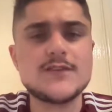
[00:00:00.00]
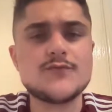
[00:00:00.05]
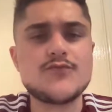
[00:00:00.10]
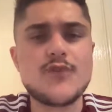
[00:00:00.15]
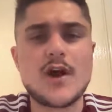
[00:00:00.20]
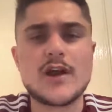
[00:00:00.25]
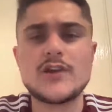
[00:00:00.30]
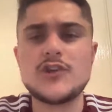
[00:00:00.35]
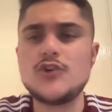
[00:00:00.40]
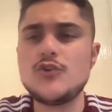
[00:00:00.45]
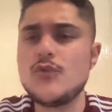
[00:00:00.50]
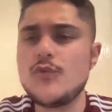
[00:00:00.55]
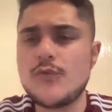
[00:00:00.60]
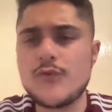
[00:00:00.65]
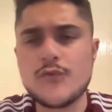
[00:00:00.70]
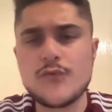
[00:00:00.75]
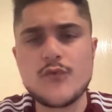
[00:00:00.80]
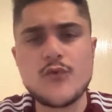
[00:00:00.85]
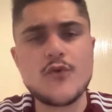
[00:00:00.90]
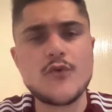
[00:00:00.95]
run,
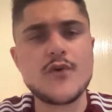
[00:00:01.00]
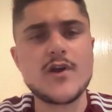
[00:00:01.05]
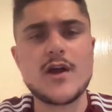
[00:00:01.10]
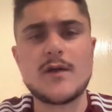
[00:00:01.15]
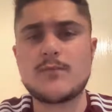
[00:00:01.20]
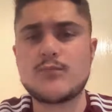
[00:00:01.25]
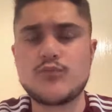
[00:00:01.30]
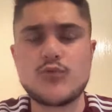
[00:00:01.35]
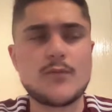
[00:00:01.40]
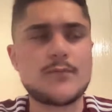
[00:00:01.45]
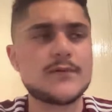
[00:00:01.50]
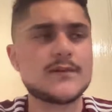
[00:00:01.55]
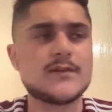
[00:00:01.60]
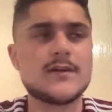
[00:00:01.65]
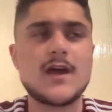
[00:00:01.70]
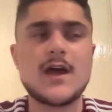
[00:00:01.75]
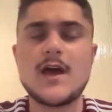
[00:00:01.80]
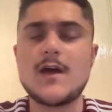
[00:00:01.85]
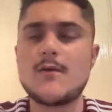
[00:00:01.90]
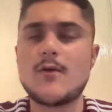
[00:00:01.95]
euphoria, proper
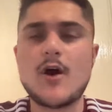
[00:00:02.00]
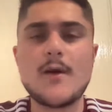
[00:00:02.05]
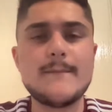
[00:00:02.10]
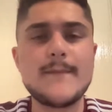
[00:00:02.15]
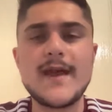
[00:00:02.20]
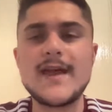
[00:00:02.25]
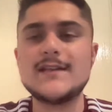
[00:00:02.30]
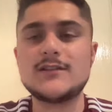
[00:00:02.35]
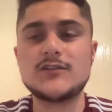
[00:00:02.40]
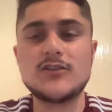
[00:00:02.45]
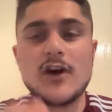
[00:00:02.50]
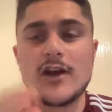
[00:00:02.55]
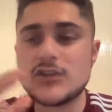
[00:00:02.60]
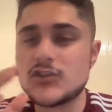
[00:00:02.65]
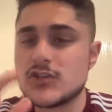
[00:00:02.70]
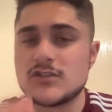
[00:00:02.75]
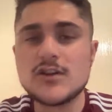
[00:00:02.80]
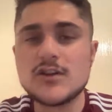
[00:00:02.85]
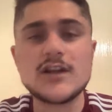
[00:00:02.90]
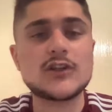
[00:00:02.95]
amazing,
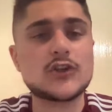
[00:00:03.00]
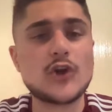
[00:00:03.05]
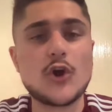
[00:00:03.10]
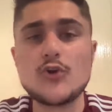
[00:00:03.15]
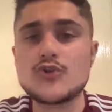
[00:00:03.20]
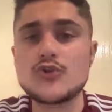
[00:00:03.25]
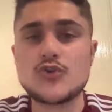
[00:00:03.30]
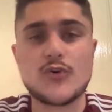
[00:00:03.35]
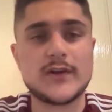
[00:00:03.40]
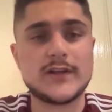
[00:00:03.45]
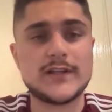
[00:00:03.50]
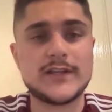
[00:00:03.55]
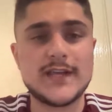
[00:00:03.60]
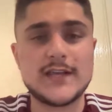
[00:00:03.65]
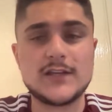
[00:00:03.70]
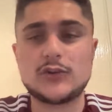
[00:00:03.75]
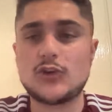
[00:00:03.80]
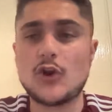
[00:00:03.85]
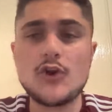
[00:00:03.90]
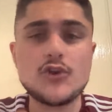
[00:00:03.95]
just like Dogecoin
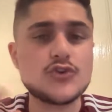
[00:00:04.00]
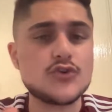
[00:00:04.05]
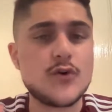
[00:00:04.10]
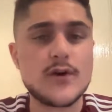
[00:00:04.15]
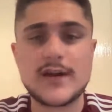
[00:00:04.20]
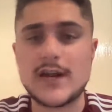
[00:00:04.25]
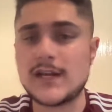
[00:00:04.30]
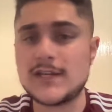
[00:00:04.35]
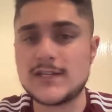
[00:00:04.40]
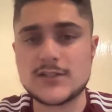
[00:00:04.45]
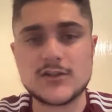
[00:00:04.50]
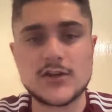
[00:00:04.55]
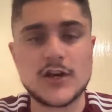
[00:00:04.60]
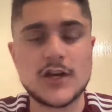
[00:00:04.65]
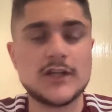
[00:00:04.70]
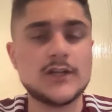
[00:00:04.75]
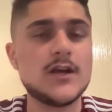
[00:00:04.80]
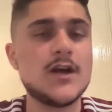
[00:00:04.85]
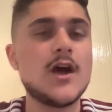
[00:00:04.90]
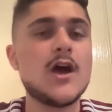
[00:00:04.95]
did. Dogecoin had its
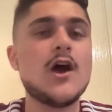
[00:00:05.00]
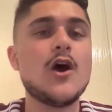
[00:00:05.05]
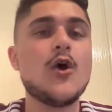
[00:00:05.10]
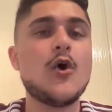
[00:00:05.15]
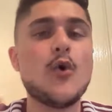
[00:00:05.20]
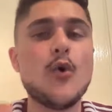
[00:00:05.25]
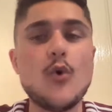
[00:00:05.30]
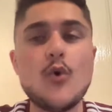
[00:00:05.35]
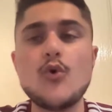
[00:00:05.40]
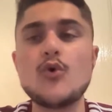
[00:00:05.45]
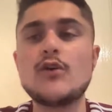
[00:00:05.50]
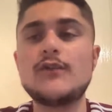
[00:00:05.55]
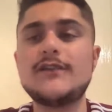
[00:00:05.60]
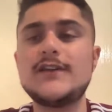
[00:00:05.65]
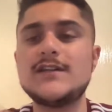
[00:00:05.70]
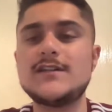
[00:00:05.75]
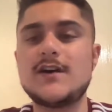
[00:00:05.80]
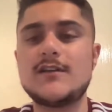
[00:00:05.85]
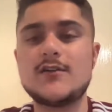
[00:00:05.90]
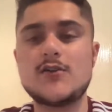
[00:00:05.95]
turn. All
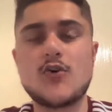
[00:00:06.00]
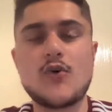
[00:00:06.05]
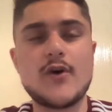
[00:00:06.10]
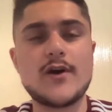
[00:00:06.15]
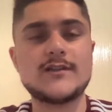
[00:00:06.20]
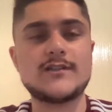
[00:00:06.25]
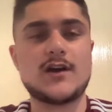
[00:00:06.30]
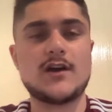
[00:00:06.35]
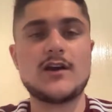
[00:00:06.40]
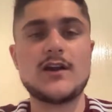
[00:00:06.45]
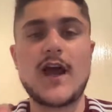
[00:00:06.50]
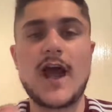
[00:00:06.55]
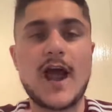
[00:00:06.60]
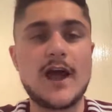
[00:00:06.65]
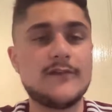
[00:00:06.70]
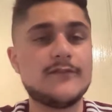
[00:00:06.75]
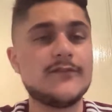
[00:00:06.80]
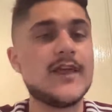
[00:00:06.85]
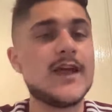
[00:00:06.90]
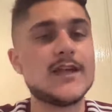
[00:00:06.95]
of these other coins are going to
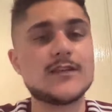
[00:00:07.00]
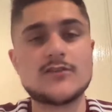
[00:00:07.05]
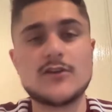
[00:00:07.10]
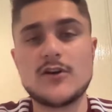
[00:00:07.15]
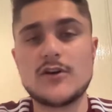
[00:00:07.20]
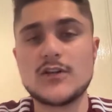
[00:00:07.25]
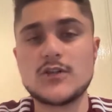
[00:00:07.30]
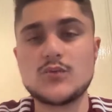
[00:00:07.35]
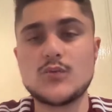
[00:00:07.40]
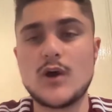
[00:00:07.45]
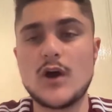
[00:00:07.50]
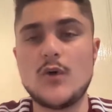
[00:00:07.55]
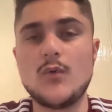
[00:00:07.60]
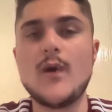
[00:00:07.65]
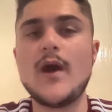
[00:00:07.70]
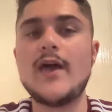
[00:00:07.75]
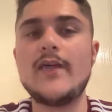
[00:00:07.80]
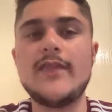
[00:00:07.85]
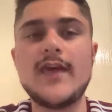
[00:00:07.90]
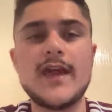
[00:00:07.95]
have their turn as well,
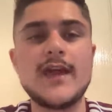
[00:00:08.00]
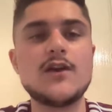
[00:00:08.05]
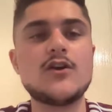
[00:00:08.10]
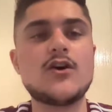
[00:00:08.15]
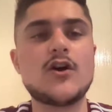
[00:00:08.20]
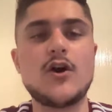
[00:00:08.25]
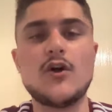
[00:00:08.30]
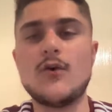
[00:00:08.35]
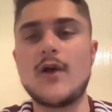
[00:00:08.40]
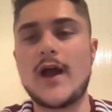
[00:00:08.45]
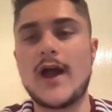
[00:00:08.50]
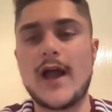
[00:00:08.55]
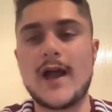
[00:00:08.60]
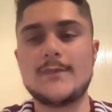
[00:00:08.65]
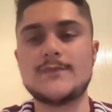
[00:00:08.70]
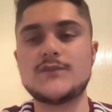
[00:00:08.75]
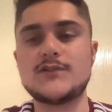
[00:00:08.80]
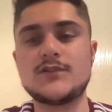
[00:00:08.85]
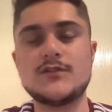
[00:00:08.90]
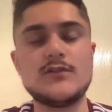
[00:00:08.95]
where they go
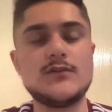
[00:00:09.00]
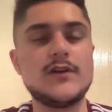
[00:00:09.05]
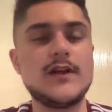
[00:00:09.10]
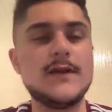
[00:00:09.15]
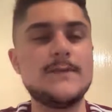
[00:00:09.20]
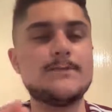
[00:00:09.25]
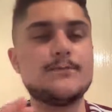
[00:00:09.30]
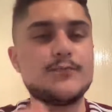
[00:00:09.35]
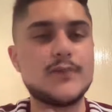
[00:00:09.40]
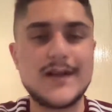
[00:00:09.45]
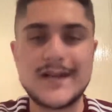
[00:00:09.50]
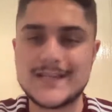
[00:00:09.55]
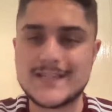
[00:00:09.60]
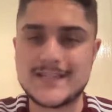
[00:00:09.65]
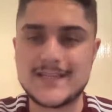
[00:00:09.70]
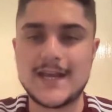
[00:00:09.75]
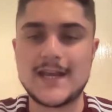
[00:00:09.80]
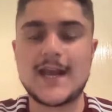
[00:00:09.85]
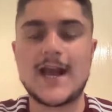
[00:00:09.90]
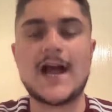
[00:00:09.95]
absolutely
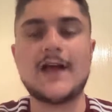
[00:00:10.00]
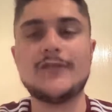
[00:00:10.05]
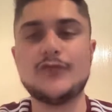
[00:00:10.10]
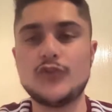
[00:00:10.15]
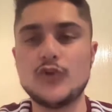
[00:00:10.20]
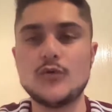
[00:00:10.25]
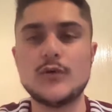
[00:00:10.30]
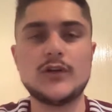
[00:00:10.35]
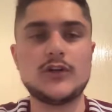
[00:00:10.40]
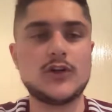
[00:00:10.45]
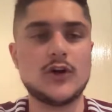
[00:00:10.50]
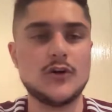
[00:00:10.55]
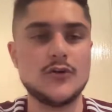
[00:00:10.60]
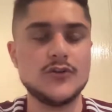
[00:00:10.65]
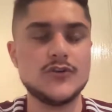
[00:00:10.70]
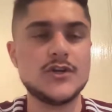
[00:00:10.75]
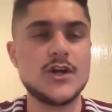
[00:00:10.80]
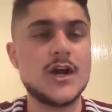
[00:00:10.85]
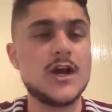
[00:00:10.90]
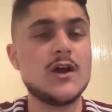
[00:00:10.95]
ballistic and do a
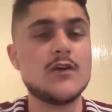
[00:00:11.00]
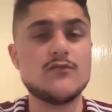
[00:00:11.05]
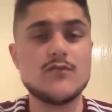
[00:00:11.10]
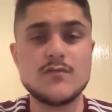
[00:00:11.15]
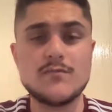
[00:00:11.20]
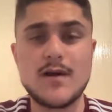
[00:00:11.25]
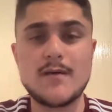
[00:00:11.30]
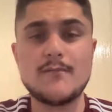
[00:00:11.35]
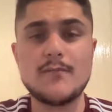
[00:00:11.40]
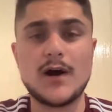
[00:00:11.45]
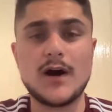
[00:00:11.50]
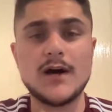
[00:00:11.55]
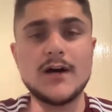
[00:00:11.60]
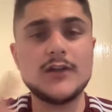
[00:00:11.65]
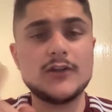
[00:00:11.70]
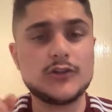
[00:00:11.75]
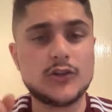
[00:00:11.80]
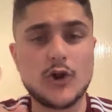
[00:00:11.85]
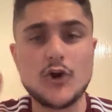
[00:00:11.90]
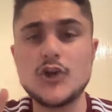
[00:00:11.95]
Doge. Remember,
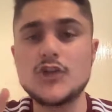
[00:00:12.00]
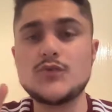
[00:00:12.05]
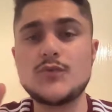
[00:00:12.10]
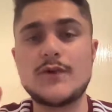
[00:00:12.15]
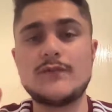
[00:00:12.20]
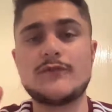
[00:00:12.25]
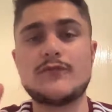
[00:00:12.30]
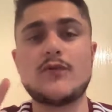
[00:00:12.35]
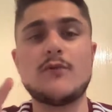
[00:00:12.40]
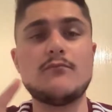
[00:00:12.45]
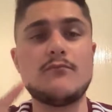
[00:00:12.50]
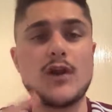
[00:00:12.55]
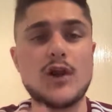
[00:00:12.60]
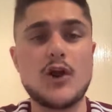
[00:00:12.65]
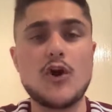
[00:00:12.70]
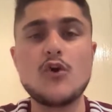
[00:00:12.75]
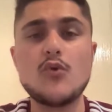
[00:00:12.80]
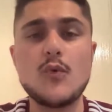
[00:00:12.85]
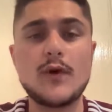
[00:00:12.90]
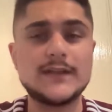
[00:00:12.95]
Doge went from
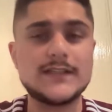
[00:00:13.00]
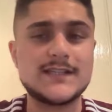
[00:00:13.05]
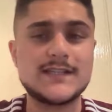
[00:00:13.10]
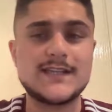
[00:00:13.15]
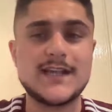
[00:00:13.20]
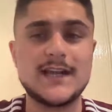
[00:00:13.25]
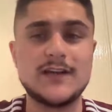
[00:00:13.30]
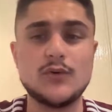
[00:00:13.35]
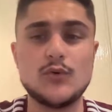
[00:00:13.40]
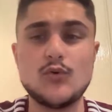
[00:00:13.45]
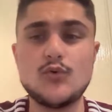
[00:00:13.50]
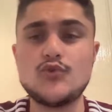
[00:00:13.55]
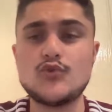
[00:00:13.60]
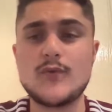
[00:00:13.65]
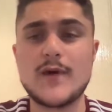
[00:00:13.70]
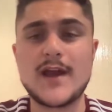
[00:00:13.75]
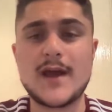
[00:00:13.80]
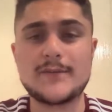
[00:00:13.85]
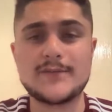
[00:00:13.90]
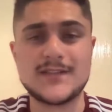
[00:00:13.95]
below 1 cent all
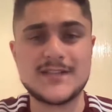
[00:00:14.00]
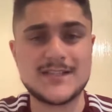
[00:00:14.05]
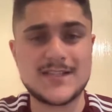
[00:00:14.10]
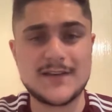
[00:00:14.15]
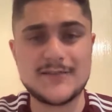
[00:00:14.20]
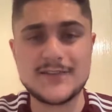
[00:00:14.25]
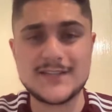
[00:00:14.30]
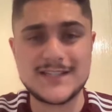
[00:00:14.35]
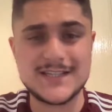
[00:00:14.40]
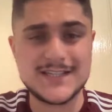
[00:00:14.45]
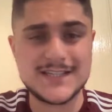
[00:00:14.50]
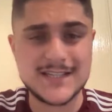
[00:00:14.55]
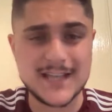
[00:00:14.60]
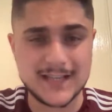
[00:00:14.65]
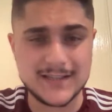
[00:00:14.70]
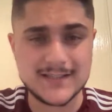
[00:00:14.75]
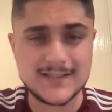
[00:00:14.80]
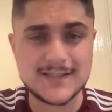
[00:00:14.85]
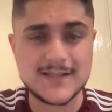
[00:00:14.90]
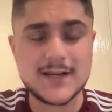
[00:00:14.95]
the way up to 70
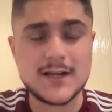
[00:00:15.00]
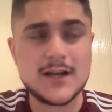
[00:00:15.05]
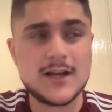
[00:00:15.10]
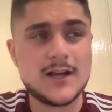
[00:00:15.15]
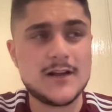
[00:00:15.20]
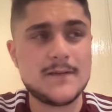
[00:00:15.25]
cents.